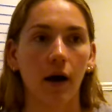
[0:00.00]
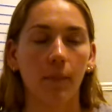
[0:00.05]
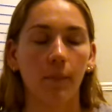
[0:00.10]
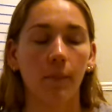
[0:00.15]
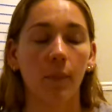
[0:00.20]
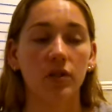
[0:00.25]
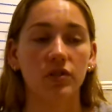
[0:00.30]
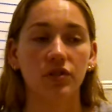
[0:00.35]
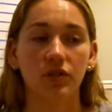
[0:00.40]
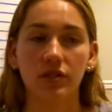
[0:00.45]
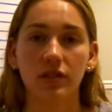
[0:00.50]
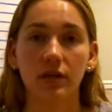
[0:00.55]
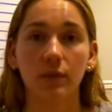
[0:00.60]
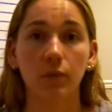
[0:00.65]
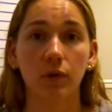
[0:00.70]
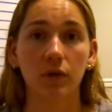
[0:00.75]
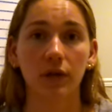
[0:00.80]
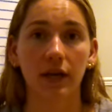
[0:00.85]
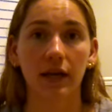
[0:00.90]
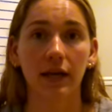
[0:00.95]
but just
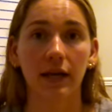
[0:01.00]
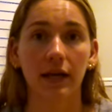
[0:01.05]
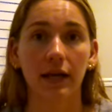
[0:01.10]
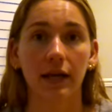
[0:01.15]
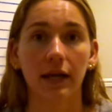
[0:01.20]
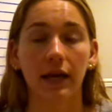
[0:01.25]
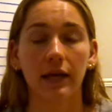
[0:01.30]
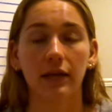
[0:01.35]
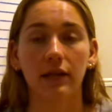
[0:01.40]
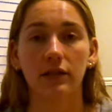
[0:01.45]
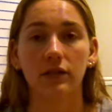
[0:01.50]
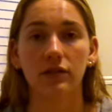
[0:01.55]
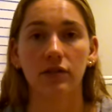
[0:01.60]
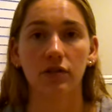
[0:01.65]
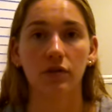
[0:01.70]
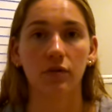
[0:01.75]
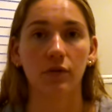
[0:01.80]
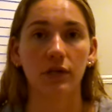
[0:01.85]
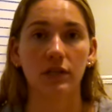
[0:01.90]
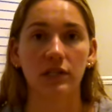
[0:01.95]
communicating and
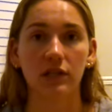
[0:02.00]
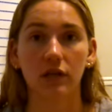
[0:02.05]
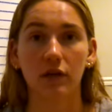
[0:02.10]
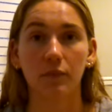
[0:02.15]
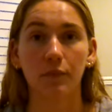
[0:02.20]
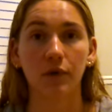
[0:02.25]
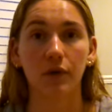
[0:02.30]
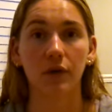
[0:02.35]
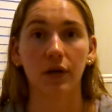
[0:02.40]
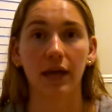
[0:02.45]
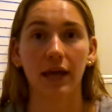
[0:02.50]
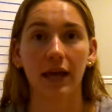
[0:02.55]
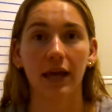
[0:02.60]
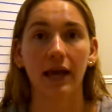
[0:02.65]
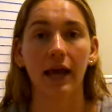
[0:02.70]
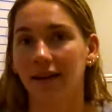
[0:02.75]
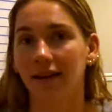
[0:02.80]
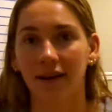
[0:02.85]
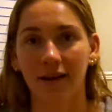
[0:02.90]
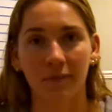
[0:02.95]
continuing to communicate.
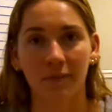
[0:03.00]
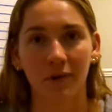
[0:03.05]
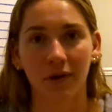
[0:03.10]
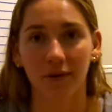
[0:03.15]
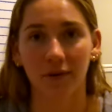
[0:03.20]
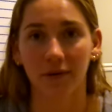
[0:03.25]
And I'm no